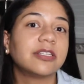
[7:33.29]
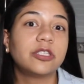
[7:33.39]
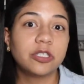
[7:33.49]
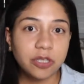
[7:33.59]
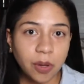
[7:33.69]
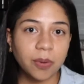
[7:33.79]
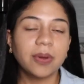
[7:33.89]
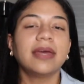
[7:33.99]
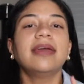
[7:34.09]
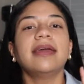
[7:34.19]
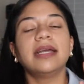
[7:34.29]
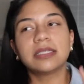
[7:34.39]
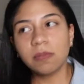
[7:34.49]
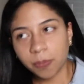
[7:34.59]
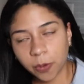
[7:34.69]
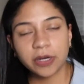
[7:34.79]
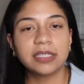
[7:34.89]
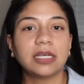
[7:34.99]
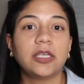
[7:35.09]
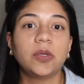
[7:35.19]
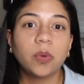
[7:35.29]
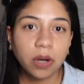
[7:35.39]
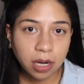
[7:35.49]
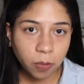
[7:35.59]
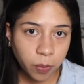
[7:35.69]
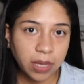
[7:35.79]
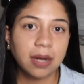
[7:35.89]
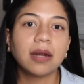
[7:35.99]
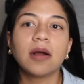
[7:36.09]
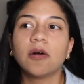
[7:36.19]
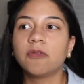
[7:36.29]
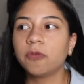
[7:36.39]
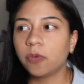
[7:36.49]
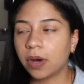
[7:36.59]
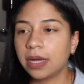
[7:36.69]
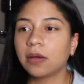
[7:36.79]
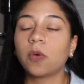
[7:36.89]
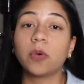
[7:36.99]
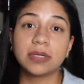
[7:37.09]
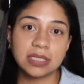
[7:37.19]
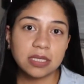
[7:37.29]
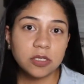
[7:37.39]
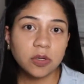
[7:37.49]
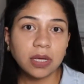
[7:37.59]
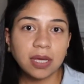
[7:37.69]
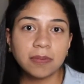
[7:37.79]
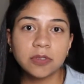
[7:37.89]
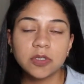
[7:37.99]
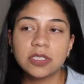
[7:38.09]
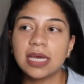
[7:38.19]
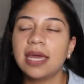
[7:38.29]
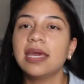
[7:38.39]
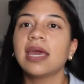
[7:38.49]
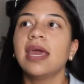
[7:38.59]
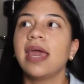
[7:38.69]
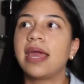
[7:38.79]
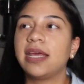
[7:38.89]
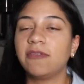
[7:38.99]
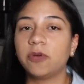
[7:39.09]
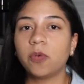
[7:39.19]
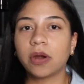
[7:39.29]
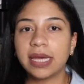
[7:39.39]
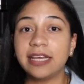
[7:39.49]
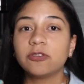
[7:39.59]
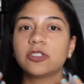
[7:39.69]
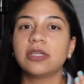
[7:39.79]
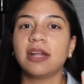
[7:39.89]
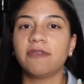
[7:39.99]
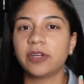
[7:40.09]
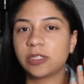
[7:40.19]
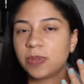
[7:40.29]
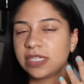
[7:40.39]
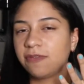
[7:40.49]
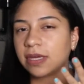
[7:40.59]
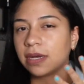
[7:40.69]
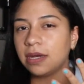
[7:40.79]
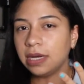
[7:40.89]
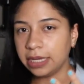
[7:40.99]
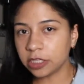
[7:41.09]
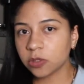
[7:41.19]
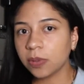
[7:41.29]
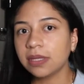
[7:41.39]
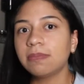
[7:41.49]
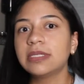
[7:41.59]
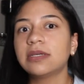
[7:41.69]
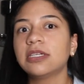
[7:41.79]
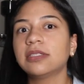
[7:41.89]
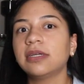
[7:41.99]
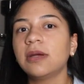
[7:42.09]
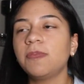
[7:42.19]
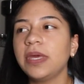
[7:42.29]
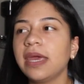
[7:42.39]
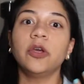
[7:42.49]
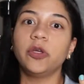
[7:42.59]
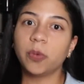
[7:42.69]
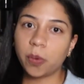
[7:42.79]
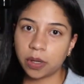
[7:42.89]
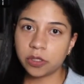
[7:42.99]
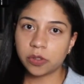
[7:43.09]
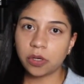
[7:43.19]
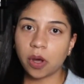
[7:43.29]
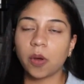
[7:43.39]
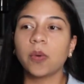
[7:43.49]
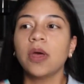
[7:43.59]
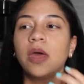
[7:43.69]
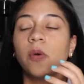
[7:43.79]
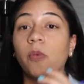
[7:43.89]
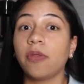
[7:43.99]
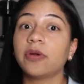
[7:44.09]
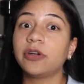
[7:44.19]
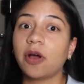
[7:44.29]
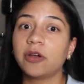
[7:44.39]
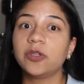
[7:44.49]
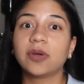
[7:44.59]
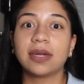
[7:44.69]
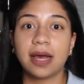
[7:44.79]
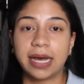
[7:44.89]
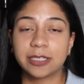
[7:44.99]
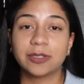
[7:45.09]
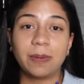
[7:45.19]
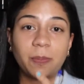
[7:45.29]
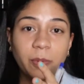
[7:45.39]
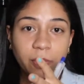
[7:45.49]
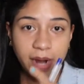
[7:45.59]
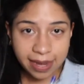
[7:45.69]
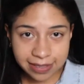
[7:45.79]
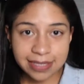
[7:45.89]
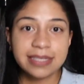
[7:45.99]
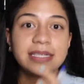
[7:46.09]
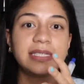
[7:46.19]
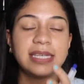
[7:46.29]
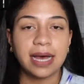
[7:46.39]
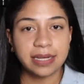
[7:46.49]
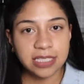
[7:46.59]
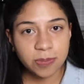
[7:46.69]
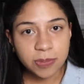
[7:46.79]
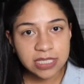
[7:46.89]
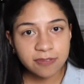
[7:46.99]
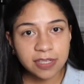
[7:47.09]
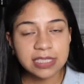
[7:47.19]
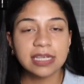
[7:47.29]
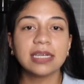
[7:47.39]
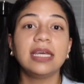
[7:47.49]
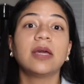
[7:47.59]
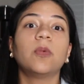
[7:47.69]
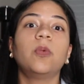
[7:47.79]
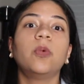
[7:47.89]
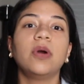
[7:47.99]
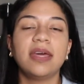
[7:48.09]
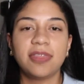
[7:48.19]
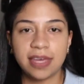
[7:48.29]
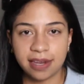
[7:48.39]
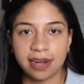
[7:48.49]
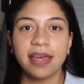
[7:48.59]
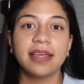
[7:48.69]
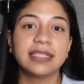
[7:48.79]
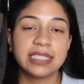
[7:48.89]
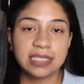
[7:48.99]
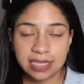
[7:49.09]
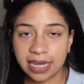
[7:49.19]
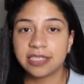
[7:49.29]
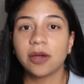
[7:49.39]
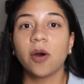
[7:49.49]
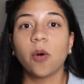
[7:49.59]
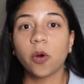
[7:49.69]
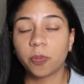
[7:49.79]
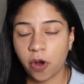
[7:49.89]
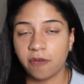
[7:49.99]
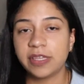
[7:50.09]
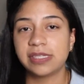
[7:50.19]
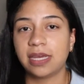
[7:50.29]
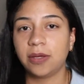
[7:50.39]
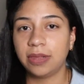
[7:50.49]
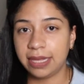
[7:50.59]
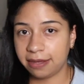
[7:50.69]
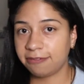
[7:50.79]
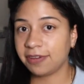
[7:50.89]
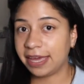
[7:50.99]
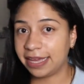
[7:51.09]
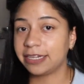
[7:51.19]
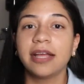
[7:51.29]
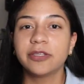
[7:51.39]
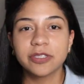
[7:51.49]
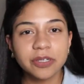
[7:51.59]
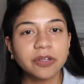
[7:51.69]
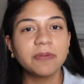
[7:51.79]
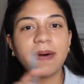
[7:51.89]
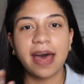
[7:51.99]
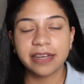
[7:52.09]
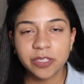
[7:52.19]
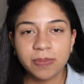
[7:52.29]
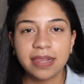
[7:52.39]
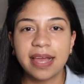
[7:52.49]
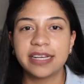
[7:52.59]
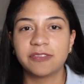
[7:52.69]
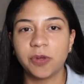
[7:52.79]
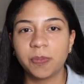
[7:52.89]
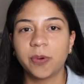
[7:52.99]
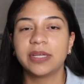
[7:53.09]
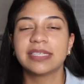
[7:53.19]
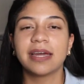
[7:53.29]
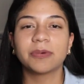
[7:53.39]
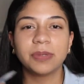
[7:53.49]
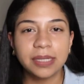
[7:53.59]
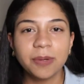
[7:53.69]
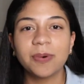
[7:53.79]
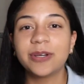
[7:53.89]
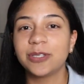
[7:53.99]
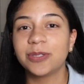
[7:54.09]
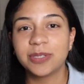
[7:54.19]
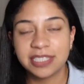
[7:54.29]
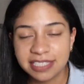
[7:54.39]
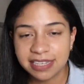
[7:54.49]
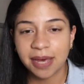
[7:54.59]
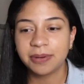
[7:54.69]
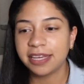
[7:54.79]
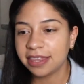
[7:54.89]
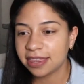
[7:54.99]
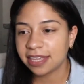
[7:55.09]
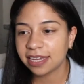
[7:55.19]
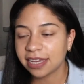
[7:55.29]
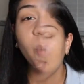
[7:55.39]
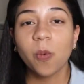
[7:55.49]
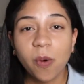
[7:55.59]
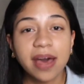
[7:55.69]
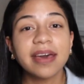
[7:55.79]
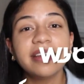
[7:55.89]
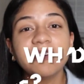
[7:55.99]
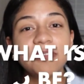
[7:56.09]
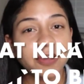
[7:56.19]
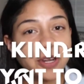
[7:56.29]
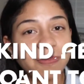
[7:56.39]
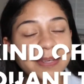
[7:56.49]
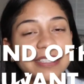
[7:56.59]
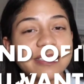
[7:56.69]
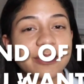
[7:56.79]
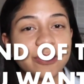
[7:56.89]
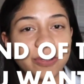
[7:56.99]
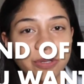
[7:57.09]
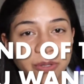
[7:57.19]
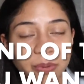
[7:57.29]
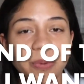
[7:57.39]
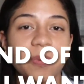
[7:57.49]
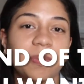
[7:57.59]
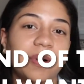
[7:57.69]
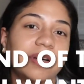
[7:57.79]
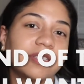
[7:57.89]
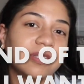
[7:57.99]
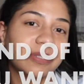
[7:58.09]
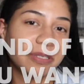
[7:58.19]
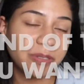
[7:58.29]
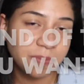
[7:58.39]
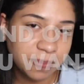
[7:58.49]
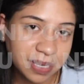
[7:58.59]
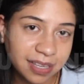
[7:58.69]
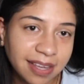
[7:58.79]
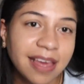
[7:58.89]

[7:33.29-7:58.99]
So it's important that you are aware of what courses you're able to take, and if you are interested in a very specific niche within massage therapy, you want to know whether or not you can actually practice that specific technique within the state or province that you live in. And to circle back to my last few points, I really want you to sit down and think, what kind of therapist do you want to be?